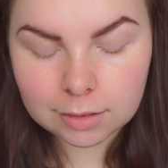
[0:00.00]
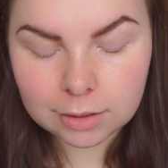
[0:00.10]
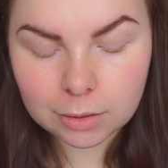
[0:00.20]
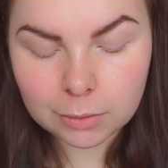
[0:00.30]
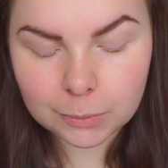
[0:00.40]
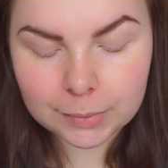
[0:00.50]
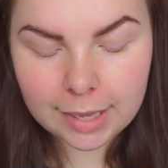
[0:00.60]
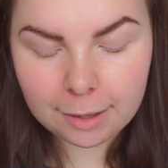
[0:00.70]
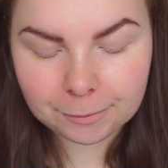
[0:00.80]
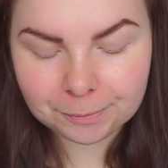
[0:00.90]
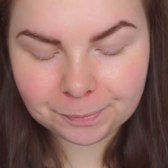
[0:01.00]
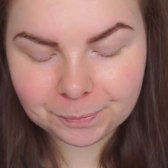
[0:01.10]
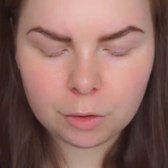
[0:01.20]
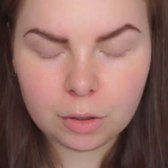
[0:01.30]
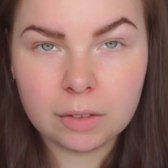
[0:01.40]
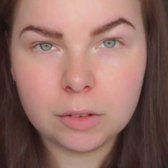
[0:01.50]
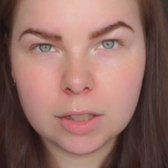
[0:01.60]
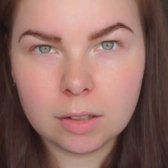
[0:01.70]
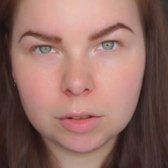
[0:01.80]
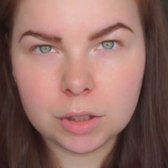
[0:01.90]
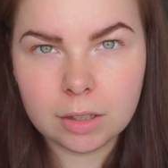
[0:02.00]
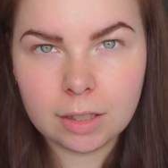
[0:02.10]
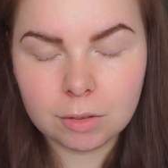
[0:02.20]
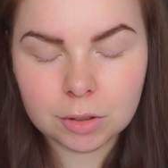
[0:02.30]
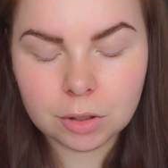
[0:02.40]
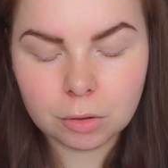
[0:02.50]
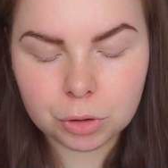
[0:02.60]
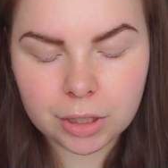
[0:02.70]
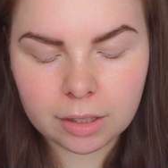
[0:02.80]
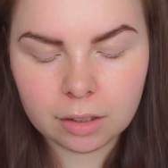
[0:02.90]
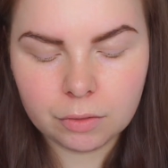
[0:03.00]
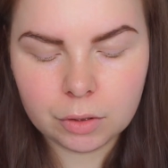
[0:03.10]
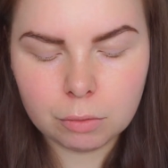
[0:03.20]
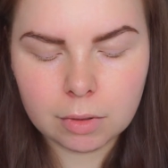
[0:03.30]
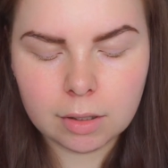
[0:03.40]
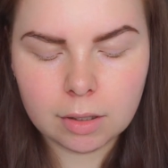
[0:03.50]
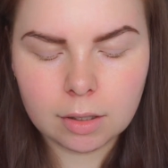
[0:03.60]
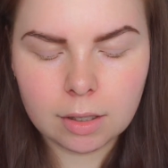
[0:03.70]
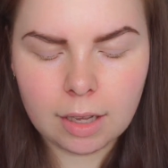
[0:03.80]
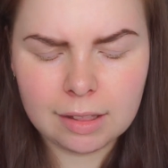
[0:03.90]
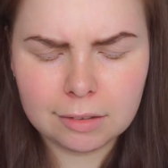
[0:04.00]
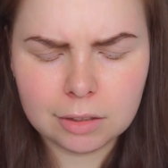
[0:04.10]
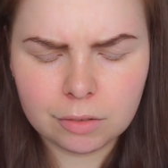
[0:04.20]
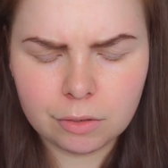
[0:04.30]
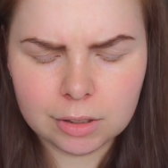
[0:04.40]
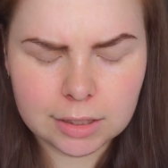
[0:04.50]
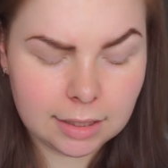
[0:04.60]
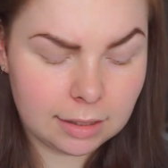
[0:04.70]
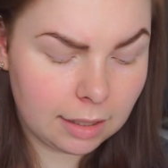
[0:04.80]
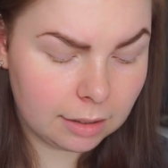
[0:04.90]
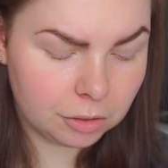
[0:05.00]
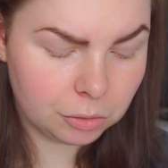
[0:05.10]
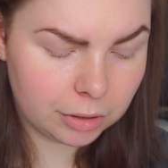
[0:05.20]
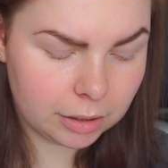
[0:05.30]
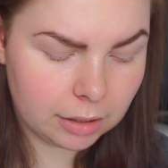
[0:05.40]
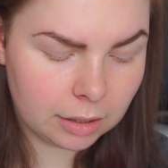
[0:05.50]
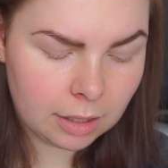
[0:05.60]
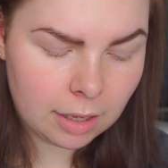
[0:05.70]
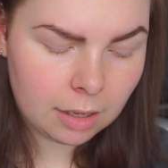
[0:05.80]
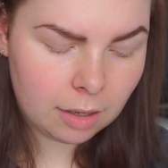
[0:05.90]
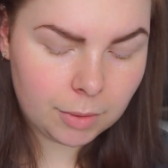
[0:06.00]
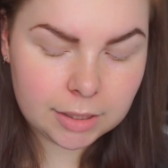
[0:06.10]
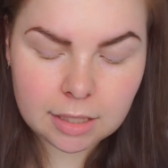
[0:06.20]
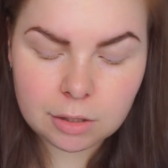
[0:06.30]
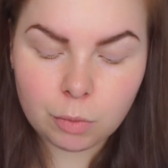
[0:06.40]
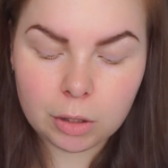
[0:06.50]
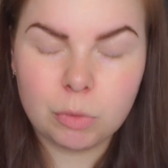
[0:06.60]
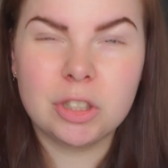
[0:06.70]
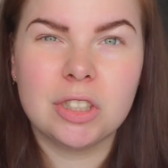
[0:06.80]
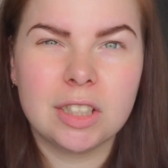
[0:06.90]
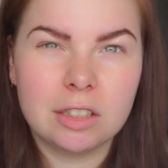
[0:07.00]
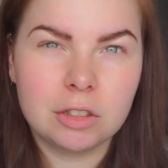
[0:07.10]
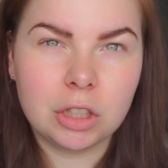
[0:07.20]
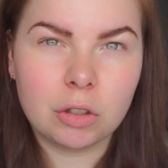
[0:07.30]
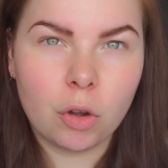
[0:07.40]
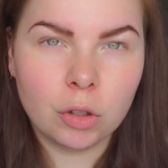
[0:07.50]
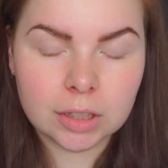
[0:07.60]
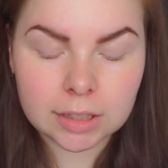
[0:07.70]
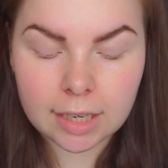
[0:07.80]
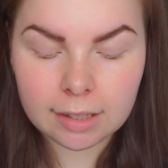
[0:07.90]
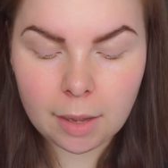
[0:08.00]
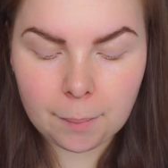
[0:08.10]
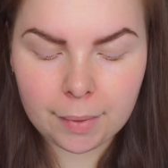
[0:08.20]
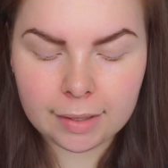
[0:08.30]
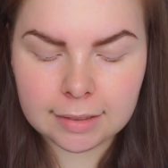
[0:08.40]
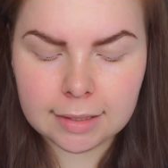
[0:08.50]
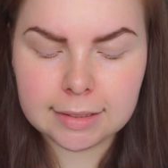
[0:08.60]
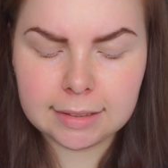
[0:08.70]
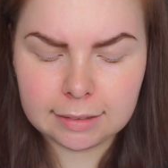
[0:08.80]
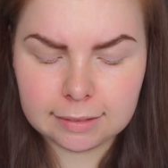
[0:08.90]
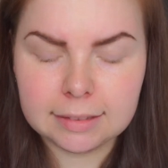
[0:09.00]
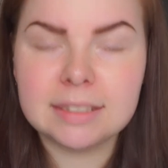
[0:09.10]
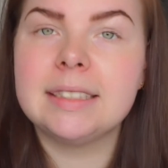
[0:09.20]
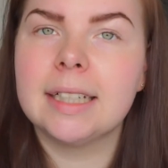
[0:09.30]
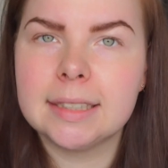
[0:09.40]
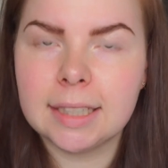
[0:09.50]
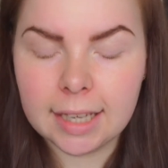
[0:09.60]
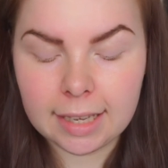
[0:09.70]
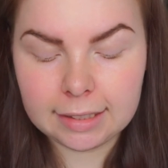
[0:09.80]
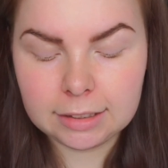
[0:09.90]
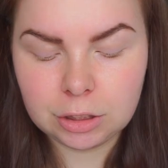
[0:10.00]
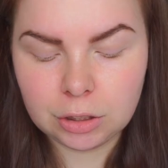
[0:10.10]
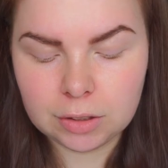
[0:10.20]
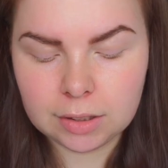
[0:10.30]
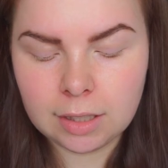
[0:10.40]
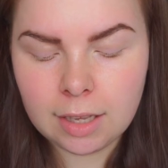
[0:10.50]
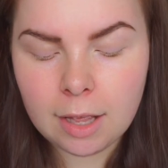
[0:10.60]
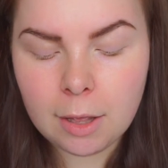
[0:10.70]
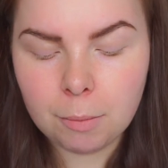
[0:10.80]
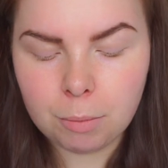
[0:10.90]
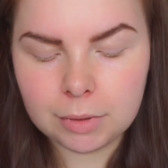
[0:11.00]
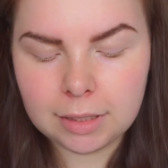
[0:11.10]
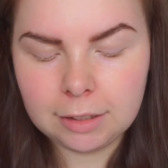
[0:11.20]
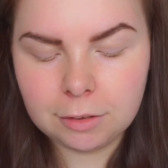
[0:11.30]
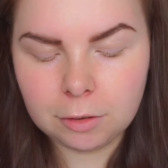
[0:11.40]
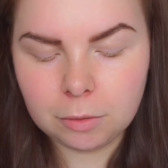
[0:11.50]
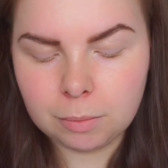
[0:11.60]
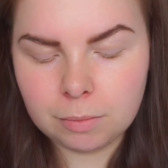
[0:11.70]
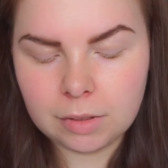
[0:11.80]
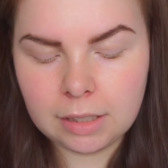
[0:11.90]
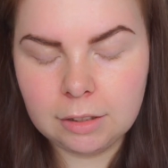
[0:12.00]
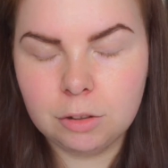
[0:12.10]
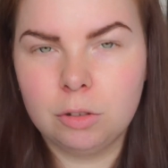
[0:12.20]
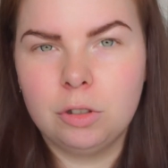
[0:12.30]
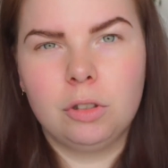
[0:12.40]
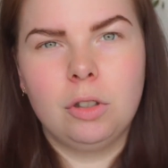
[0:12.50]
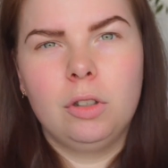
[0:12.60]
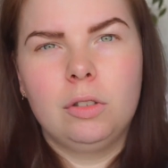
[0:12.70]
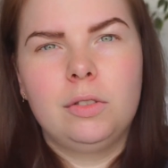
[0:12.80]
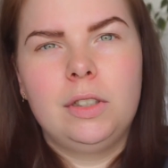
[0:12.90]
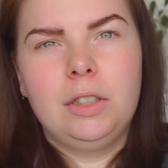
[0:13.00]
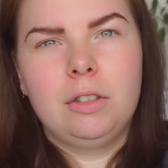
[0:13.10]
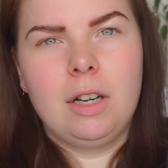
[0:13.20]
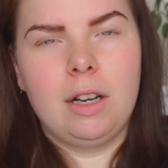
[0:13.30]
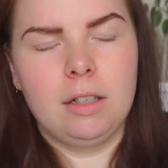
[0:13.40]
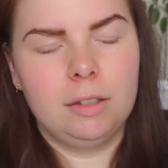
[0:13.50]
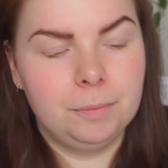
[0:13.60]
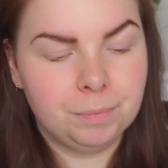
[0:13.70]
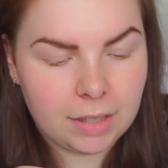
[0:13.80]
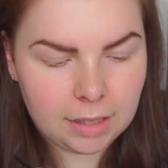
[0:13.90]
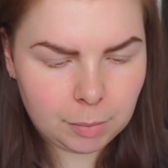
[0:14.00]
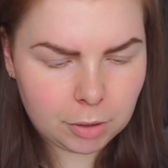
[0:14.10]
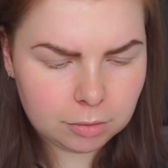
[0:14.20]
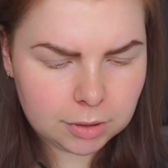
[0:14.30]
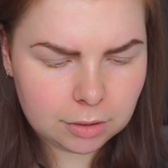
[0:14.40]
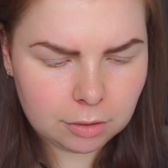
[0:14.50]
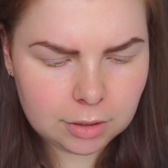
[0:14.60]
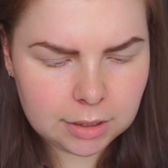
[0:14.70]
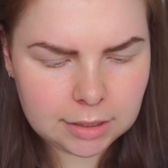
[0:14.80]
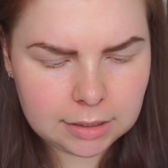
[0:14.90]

So yeah, you have to also check if you are allergic for this henna. I don't really met anyone which is allergic on this henna, but still, just in case, just put a little dot all over your elbows, or